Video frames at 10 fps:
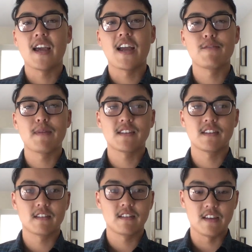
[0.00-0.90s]
and you
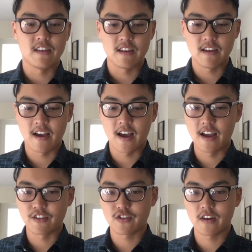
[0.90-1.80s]
basically
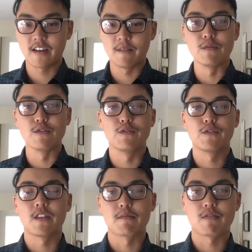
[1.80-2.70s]
try to
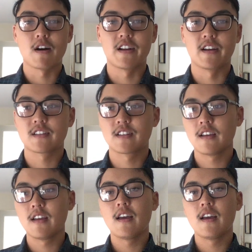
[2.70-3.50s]
move the product,